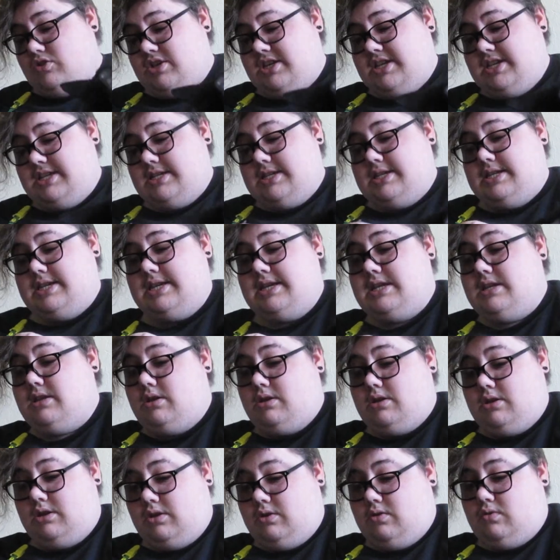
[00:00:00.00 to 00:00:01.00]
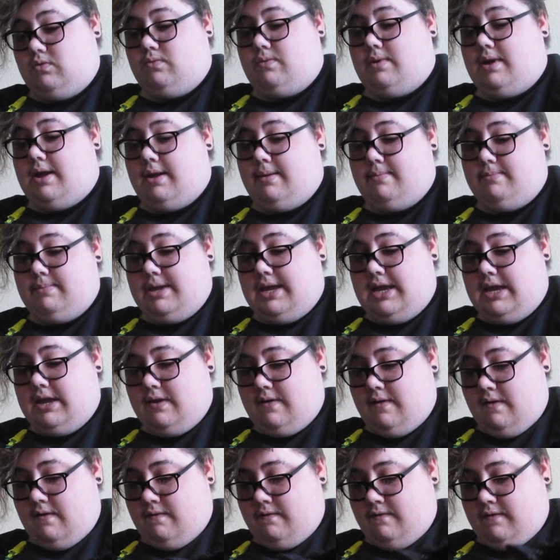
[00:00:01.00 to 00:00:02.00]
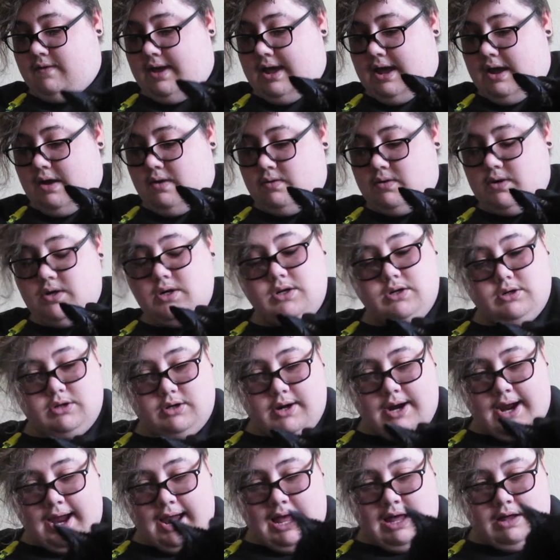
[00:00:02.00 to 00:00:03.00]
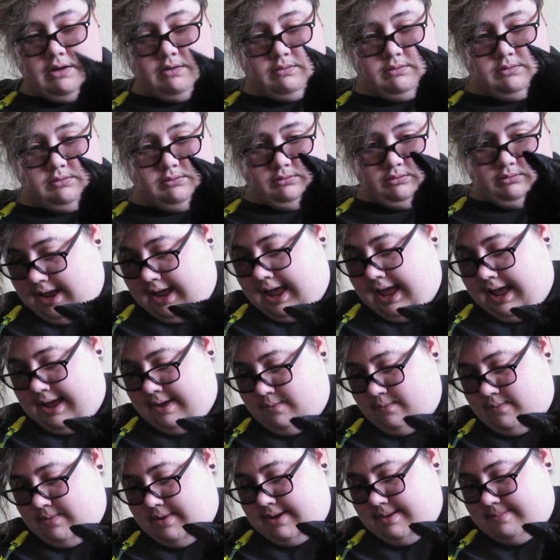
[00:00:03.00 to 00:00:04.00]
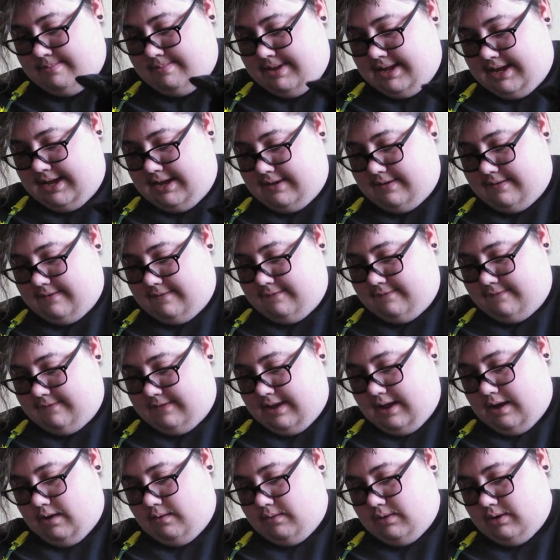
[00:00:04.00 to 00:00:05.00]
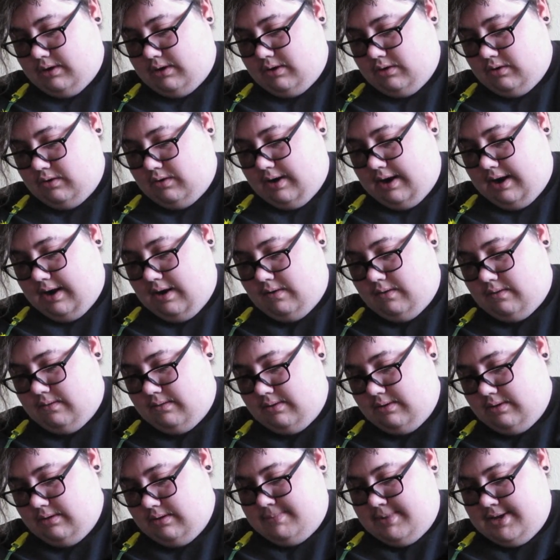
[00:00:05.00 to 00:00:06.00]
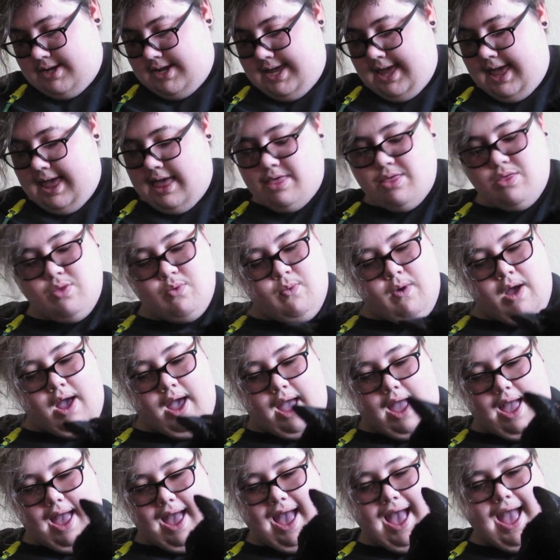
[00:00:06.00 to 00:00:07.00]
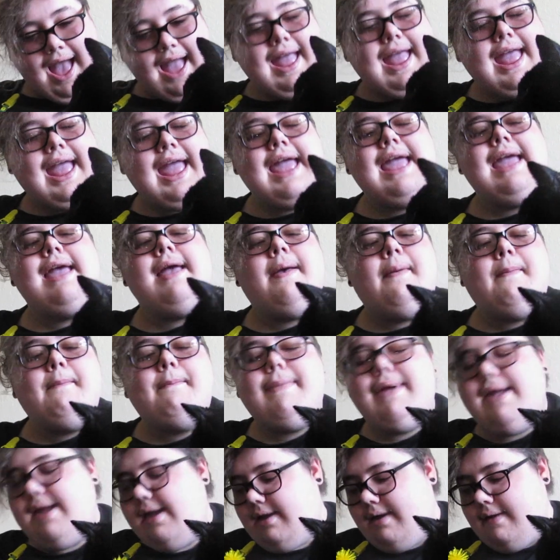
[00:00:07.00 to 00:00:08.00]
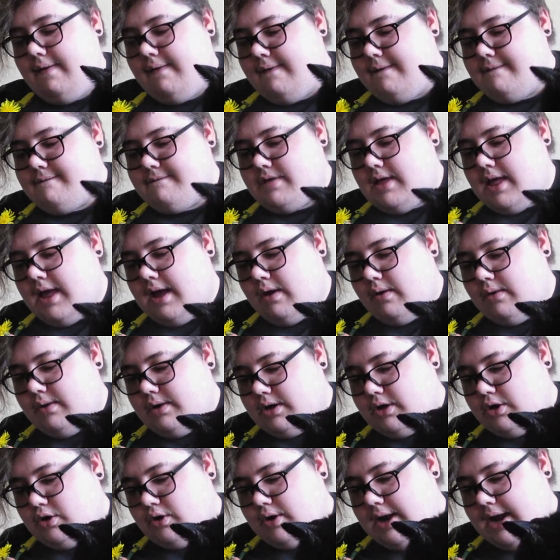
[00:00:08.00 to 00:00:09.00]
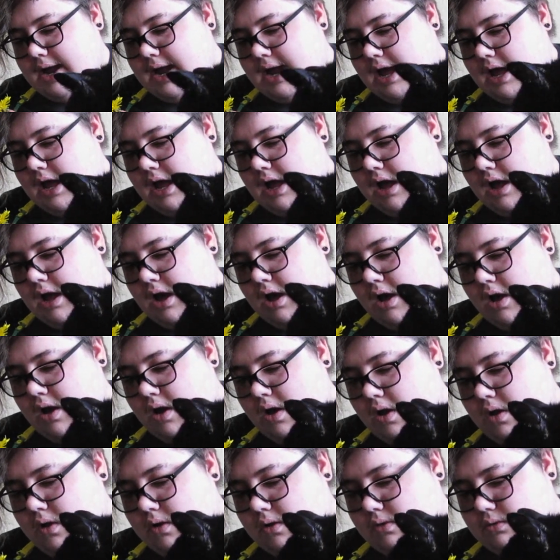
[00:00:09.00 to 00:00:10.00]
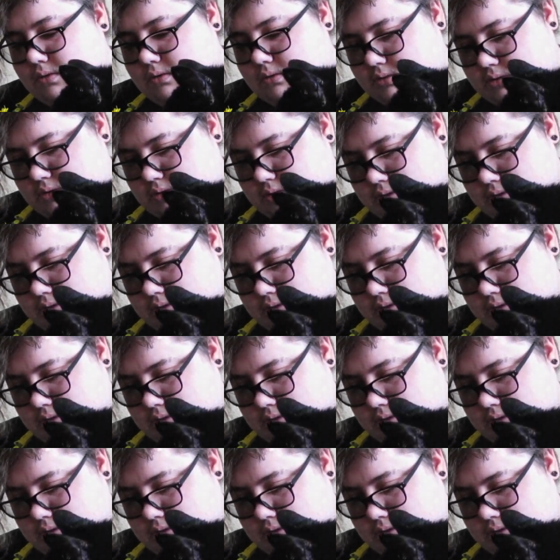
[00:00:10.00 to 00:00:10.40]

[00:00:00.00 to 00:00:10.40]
Jinxie, do you want to make a flower crown? I want to make a flower crown. But guess what? I am making a flower crown.